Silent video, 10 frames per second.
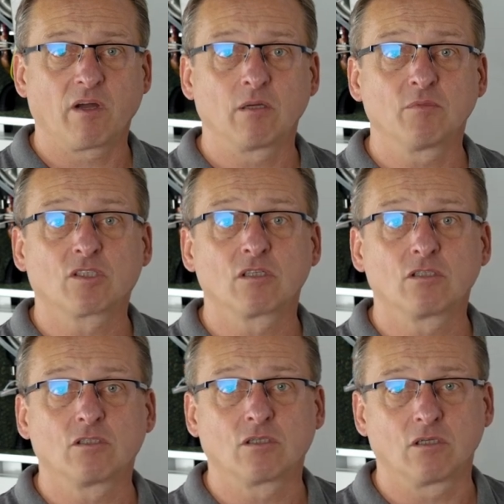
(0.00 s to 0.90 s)
will activate
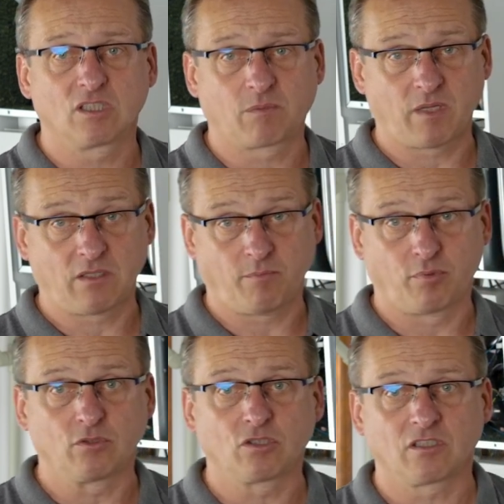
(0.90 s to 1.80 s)
if the pressure drops
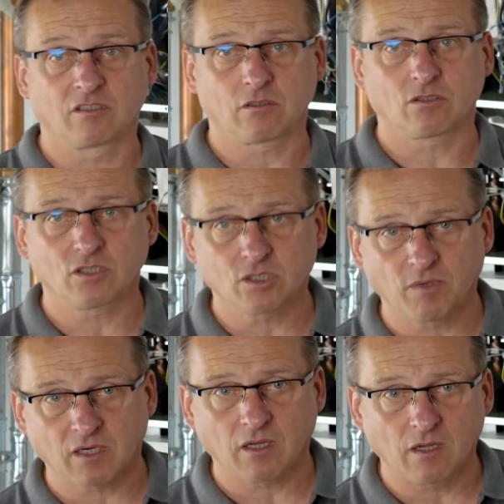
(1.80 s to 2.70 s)
below zero
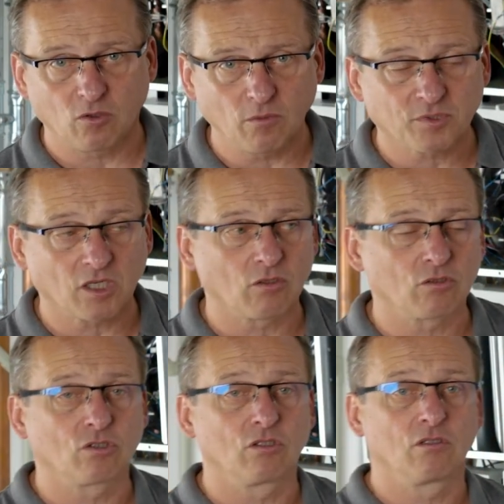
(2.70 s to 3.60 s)
point six bar
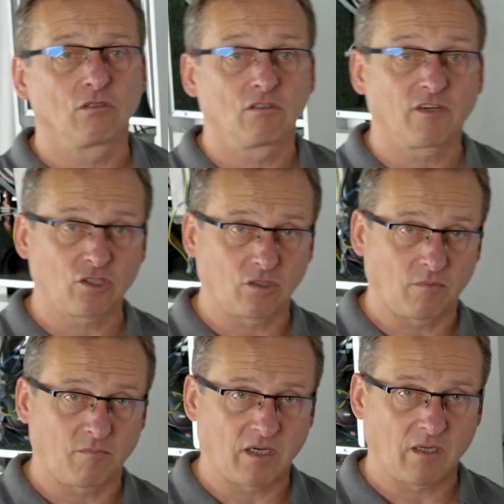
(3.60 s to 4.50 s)
or exceeds
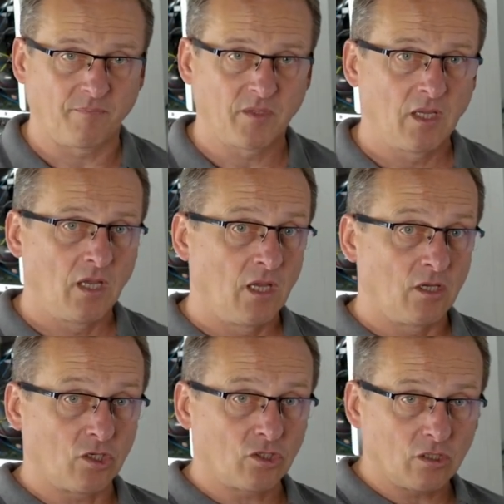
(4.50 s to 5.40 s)
two point seven
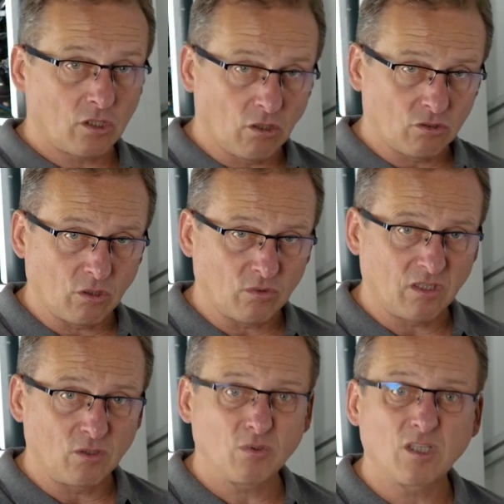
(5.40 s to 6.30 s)
bar.
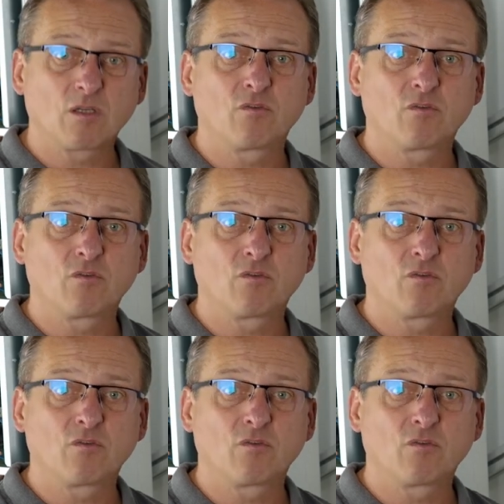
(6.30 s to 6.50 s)
If the